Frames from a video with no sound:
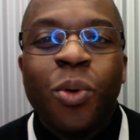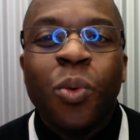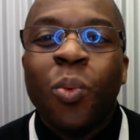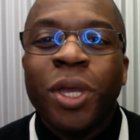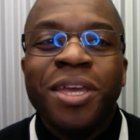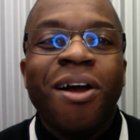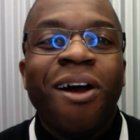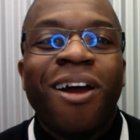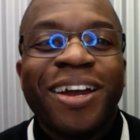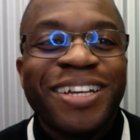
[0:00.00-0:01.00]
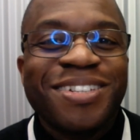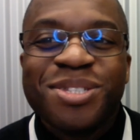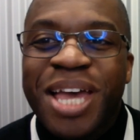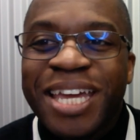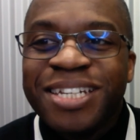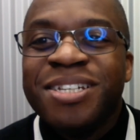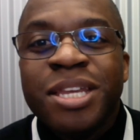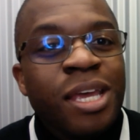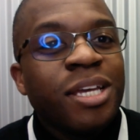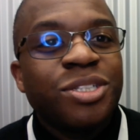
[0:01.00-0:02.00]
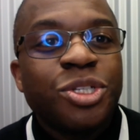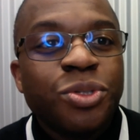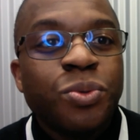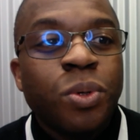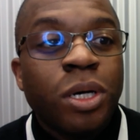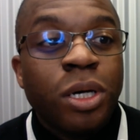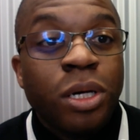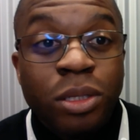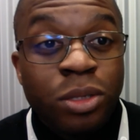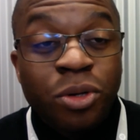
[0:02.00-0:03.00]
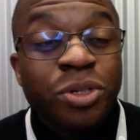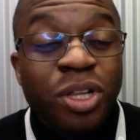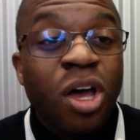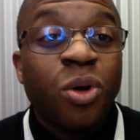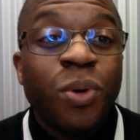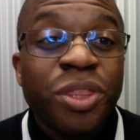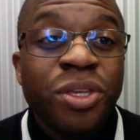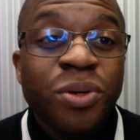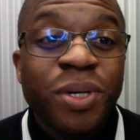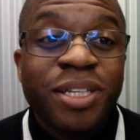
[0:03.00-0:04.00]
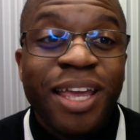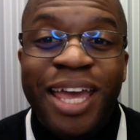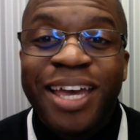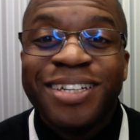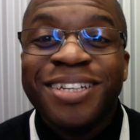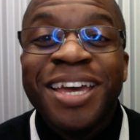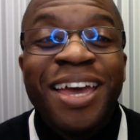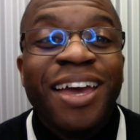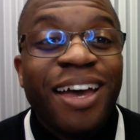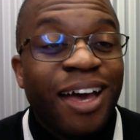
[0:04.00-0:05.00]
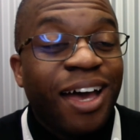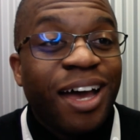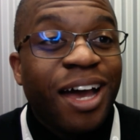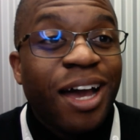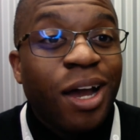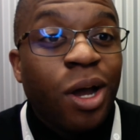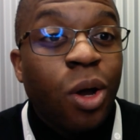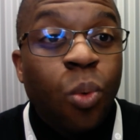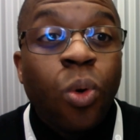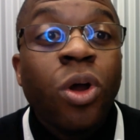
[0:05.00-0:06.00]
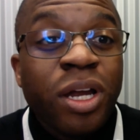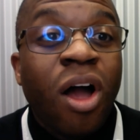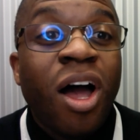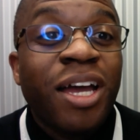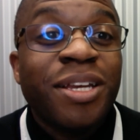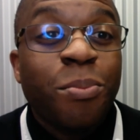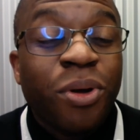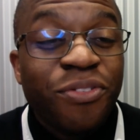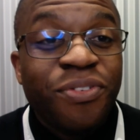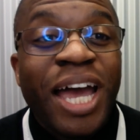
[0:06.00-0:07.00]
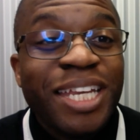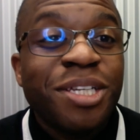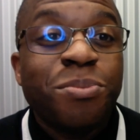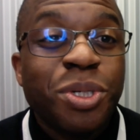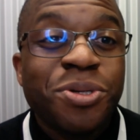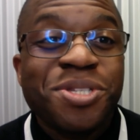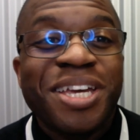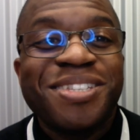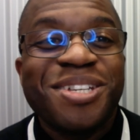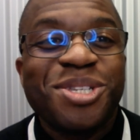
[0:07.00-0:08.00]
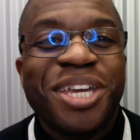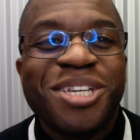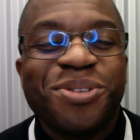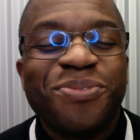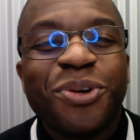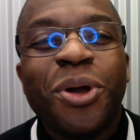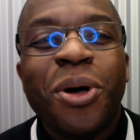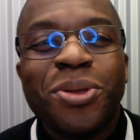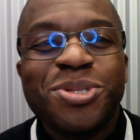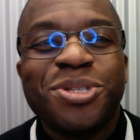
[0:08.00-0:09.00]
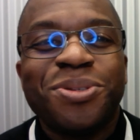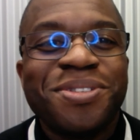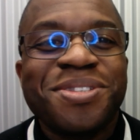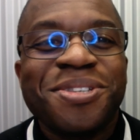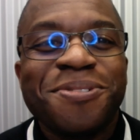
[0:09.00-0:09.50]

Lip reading: We are excited to learn along with you and work on providing computer science education for all students.